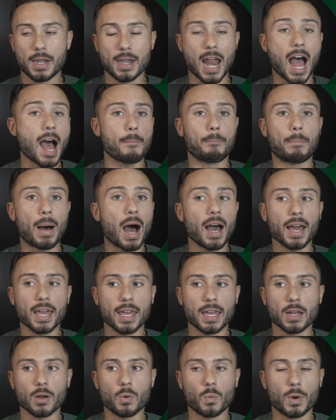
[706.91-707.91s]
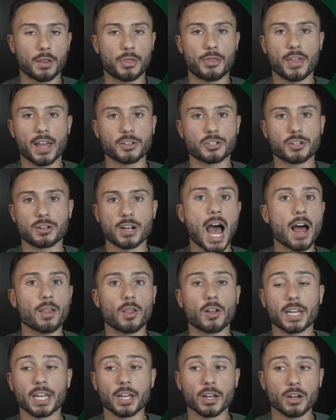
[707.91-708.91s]
not buying when things are not
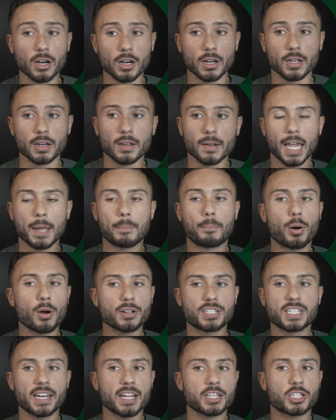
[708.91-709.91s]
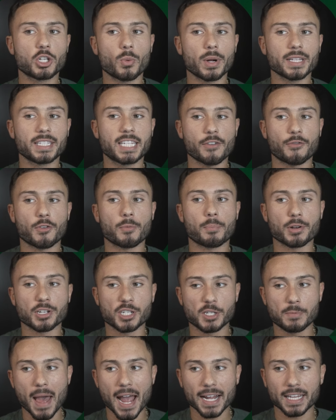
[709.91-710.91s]
looking good, it puts it into a different
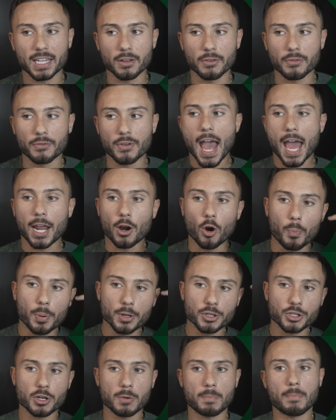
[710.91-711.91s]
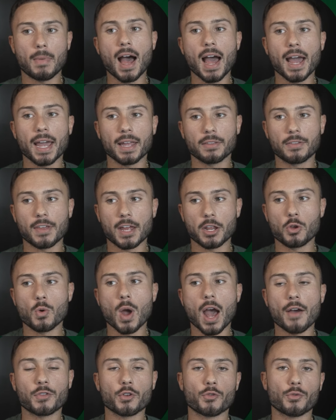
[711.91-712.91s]
perspective and opens your mind that you
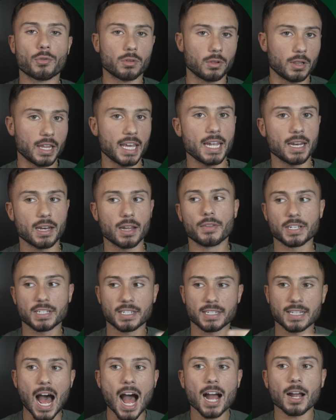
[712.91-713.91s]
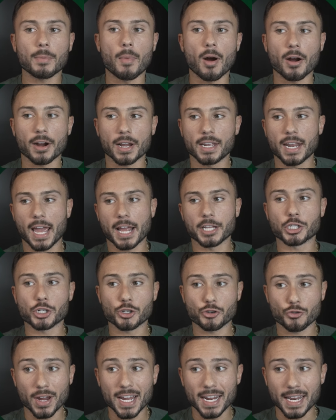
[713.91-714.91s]
have to relate the stock market and
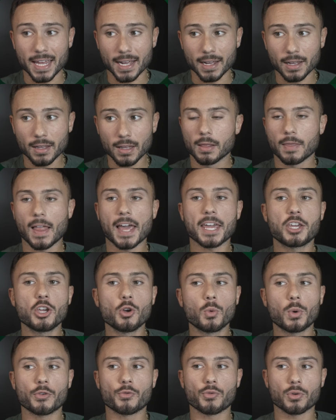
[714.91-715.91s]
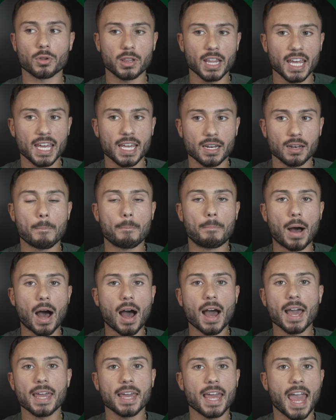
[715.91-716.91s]
trading like you would relate
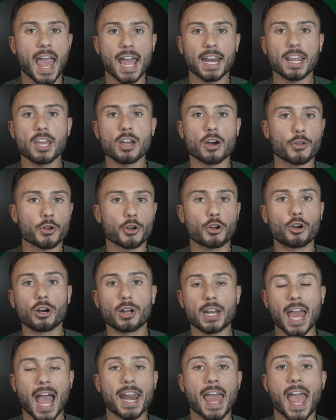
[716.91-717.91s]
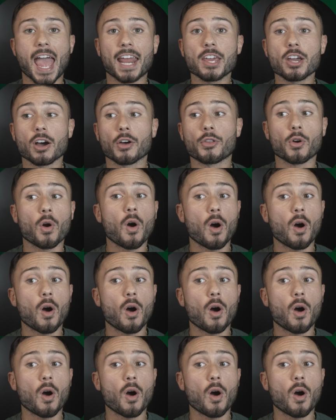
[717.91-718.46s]
buying any other good at any other